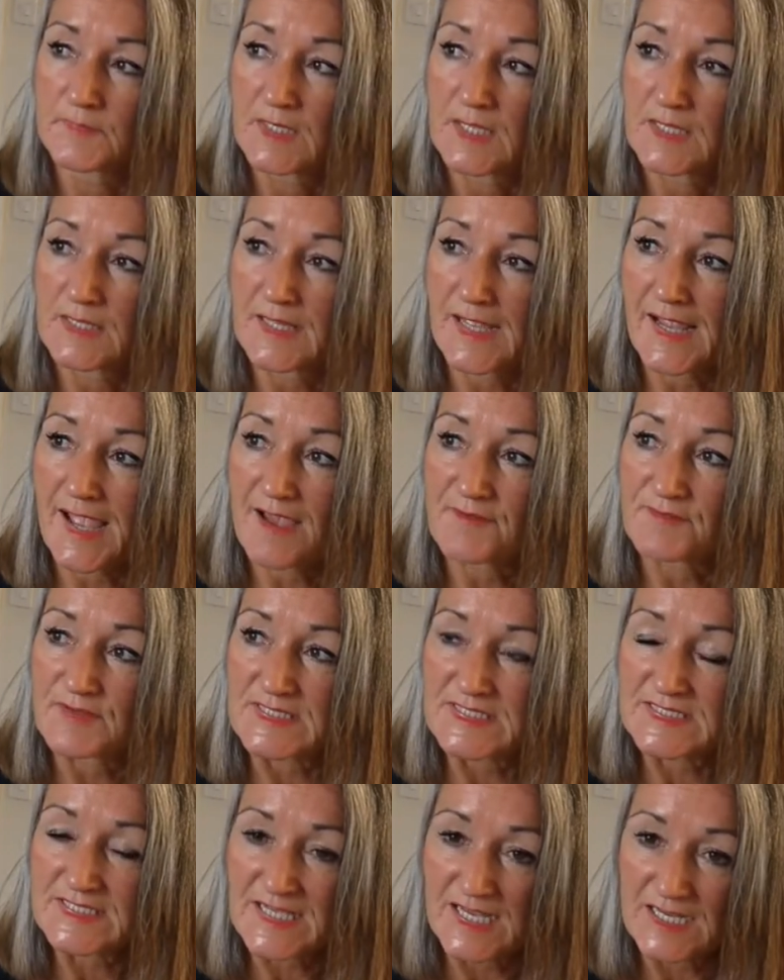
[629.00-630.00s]
They have a
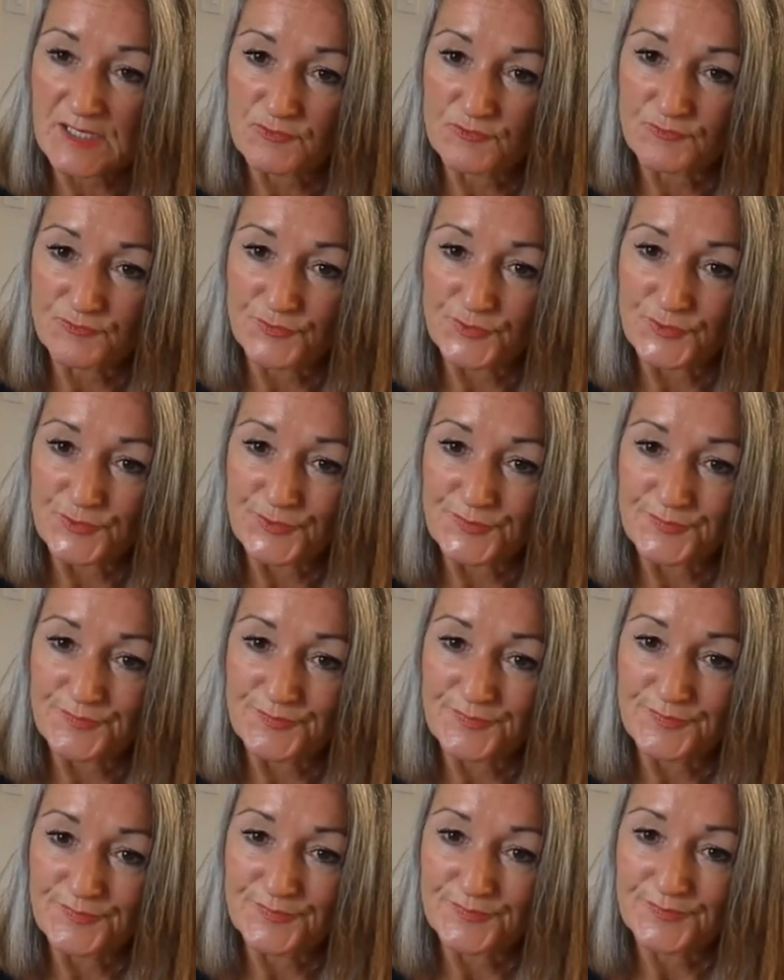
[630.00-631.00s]
sale room,
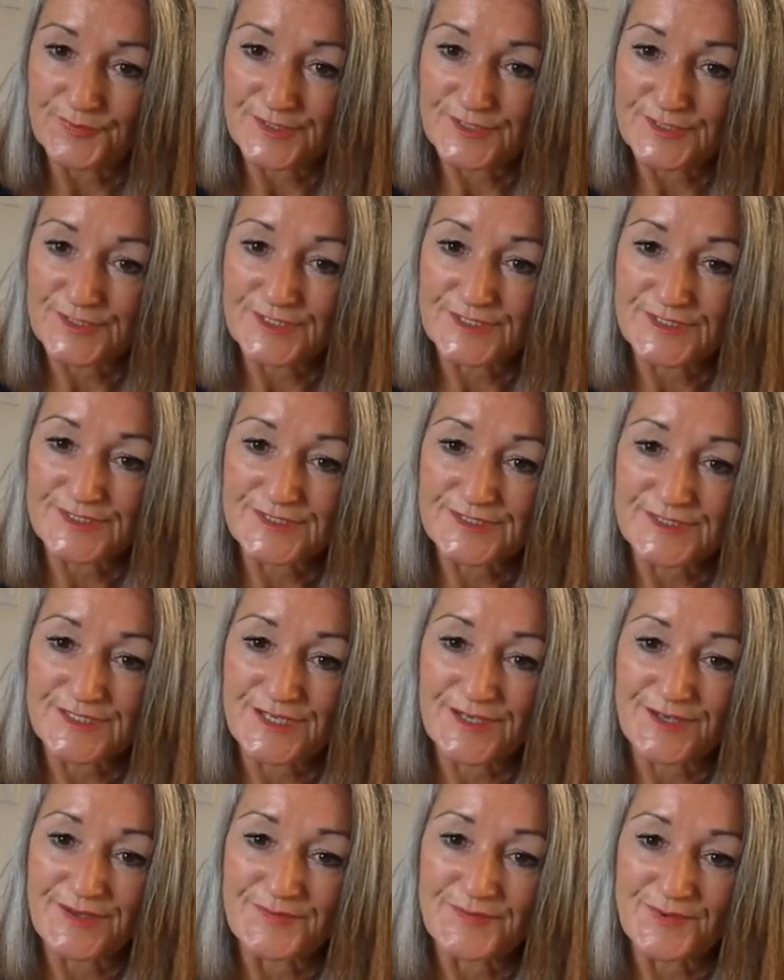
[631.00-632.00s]
which is
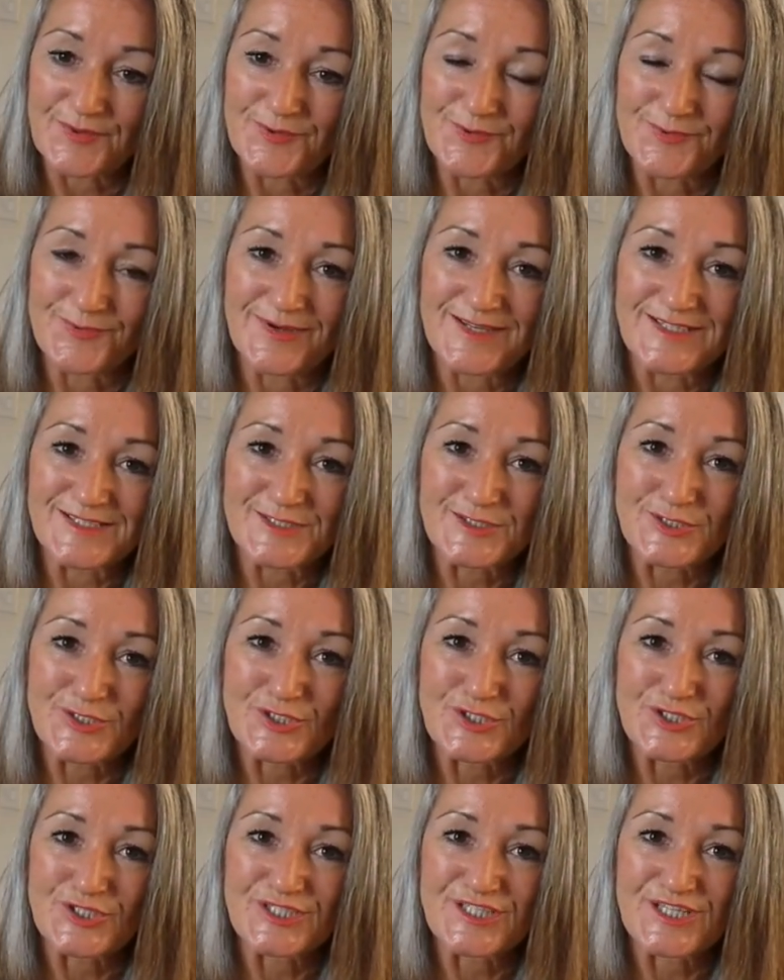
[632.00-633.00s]
always
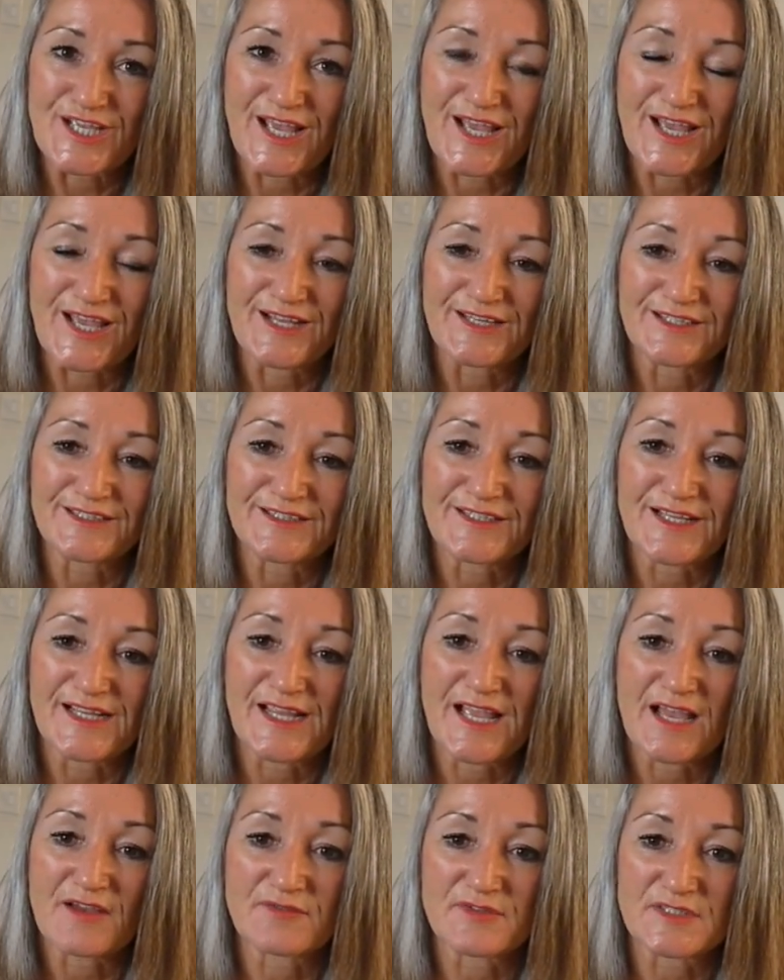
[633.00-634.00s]
good, and they
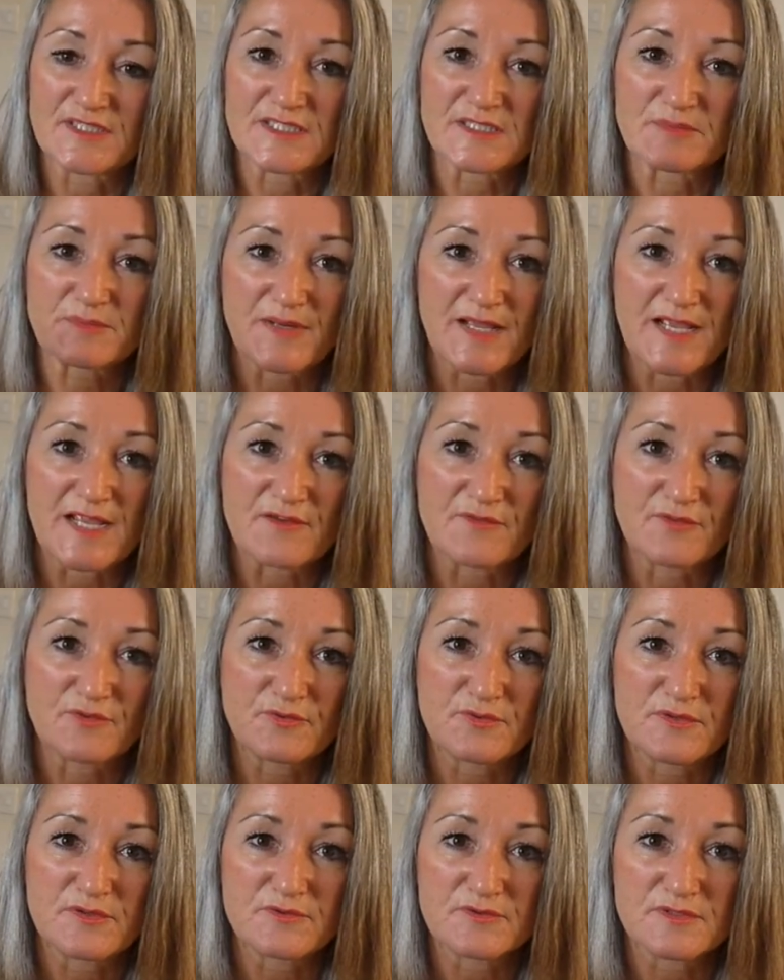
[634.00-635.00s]
have a display of
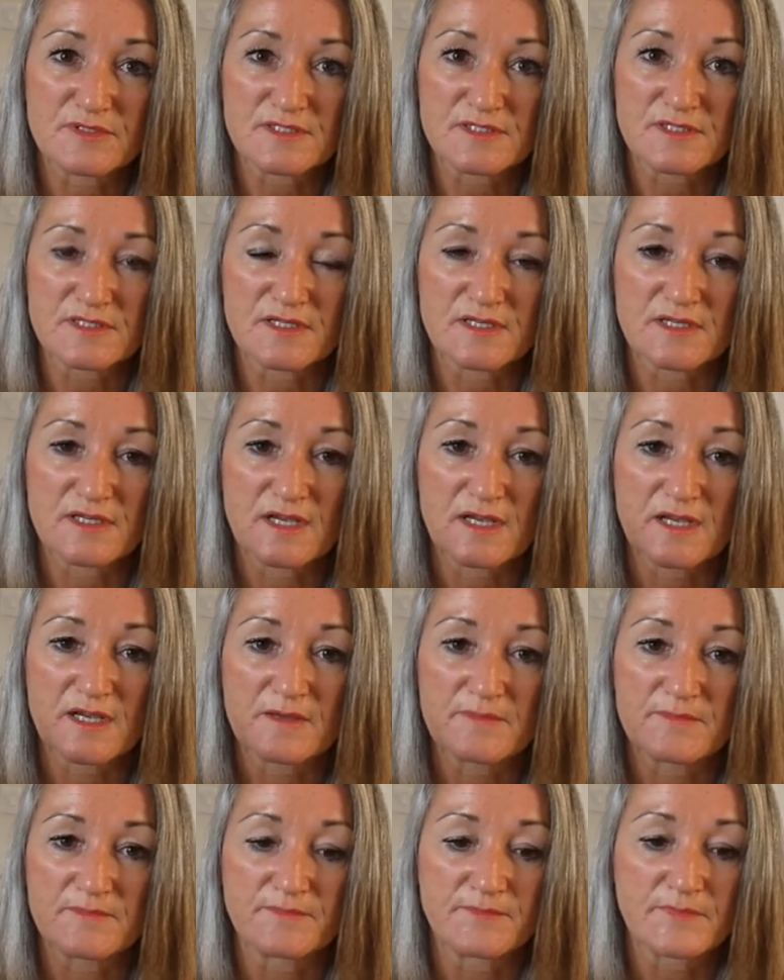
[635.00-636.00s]
quilts that
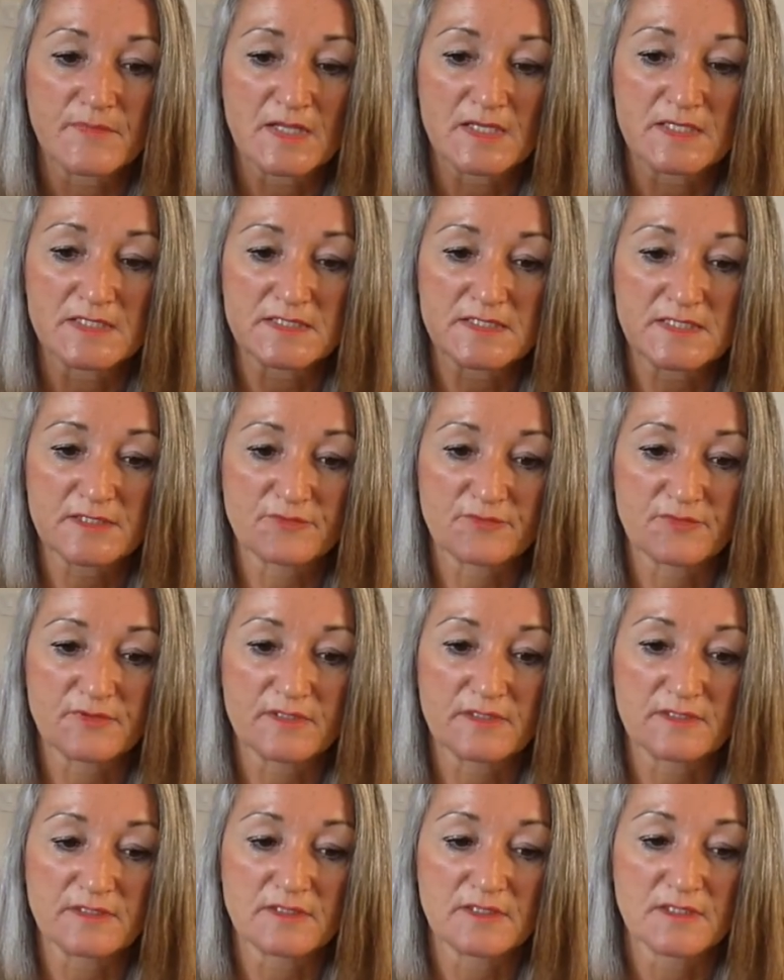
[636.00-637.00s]

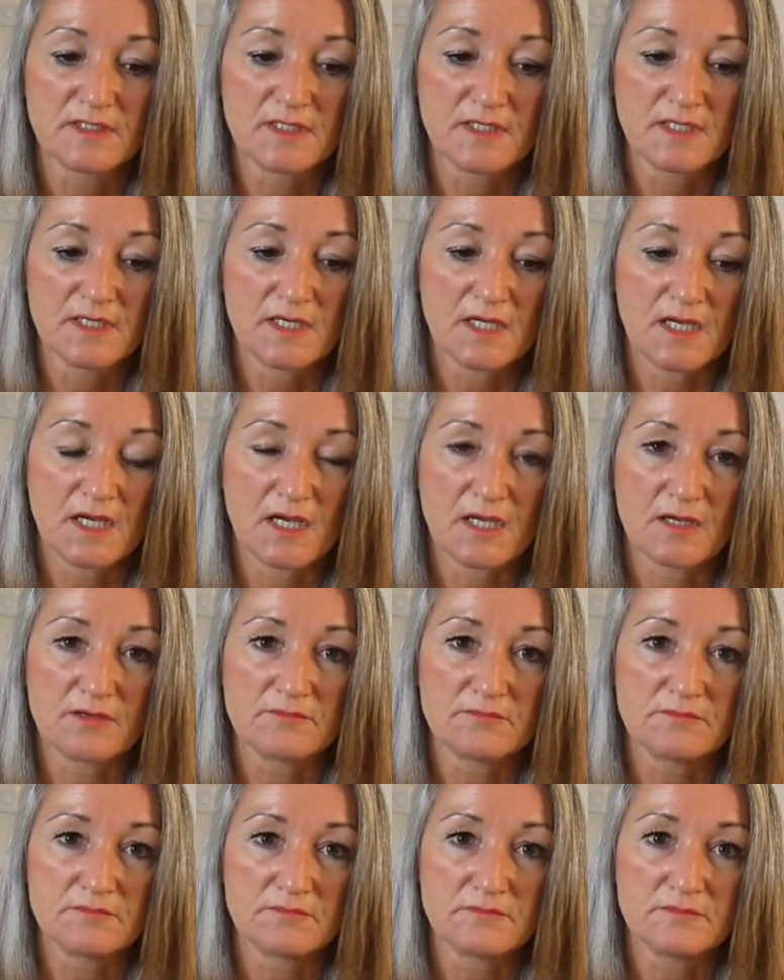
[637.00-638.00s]
different
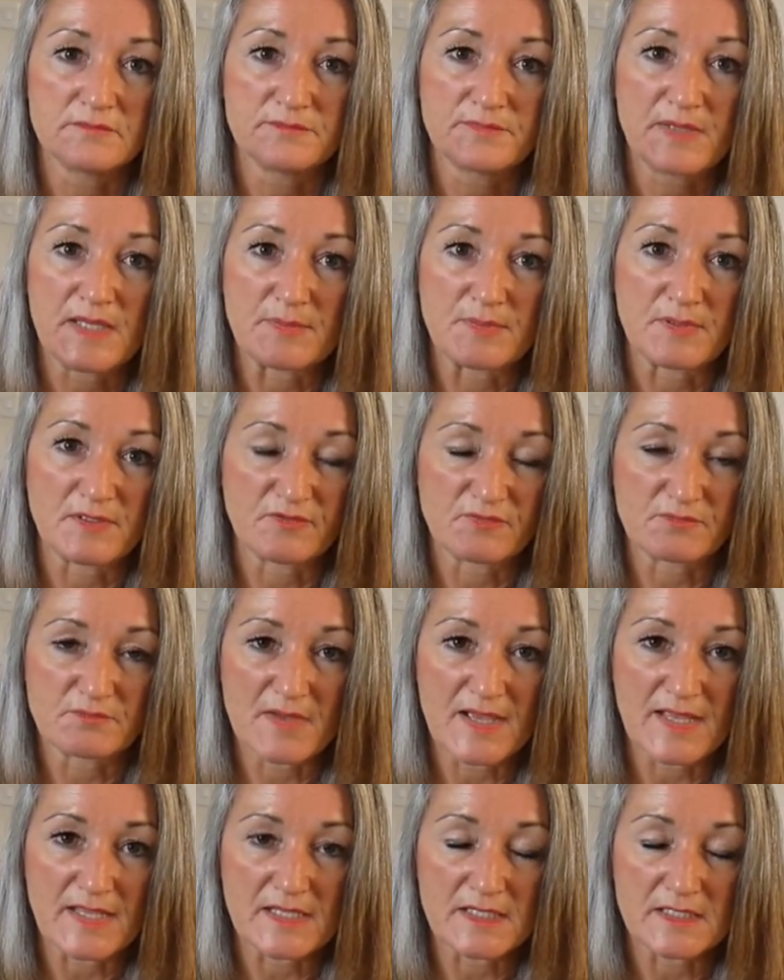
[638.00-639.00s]
people have
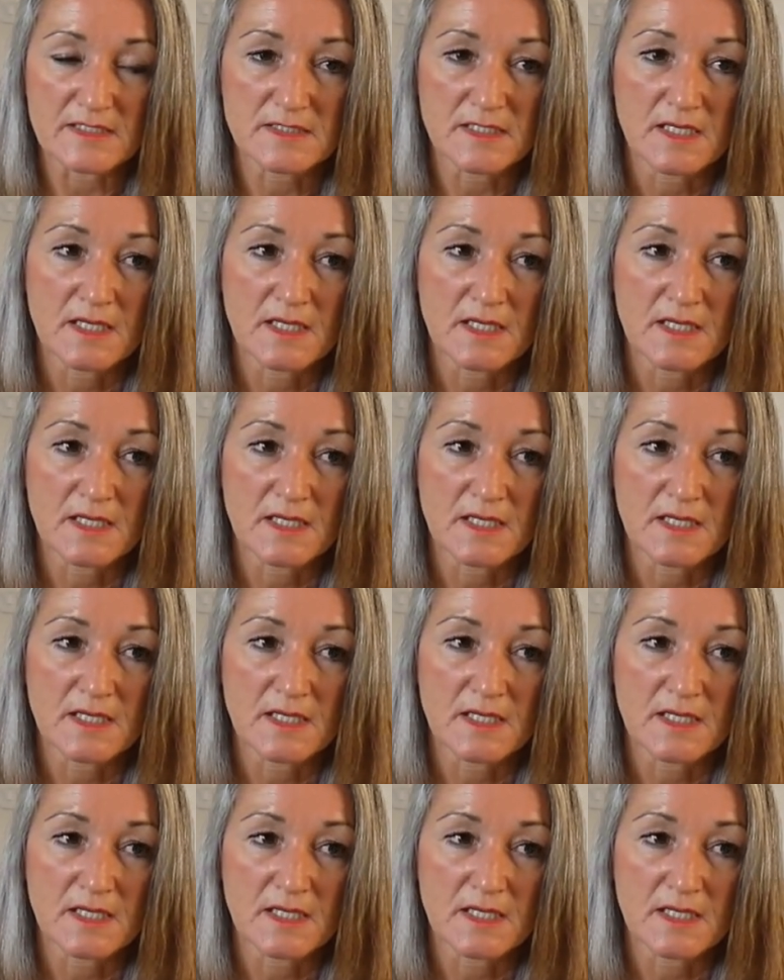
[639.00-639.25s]
made.